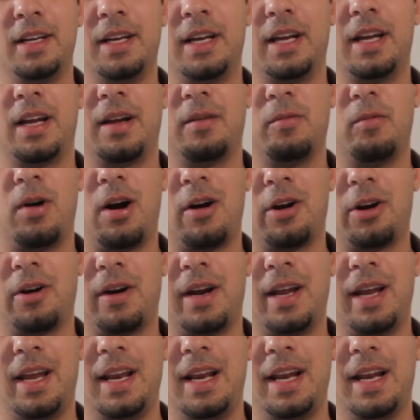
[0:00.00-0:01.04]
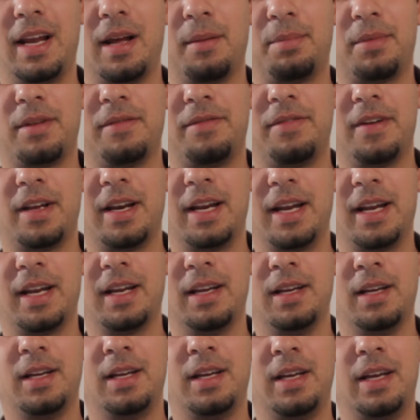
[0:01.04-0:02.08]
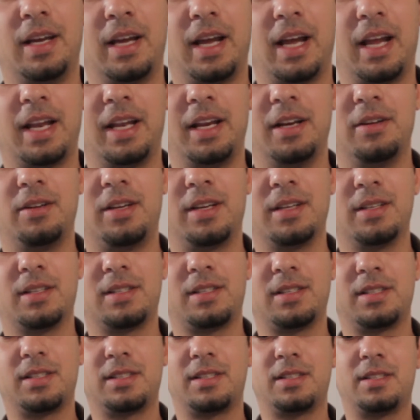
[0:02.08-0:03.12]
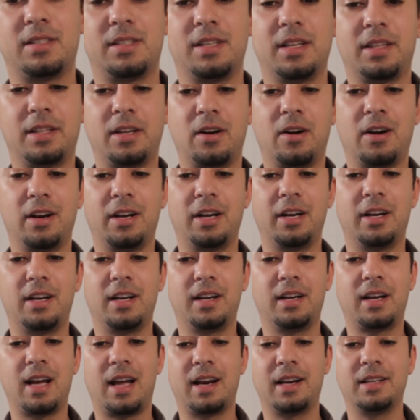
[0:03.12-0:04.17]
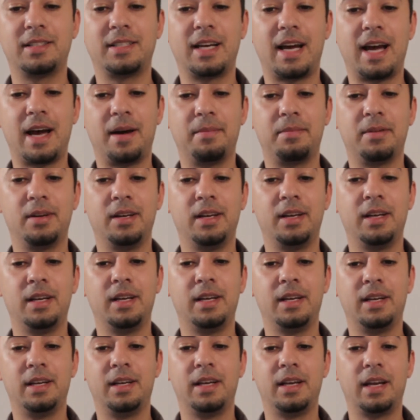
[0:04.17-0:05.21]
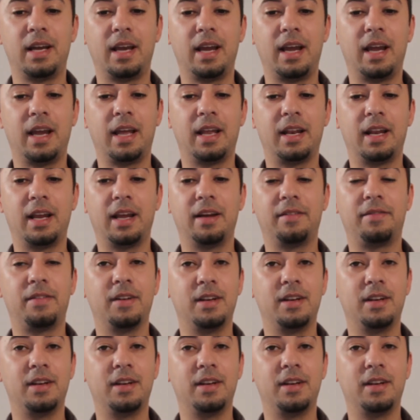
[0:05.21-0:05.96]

And while you're heating up the fitting, and you can sit there and you can kind of tap, and if it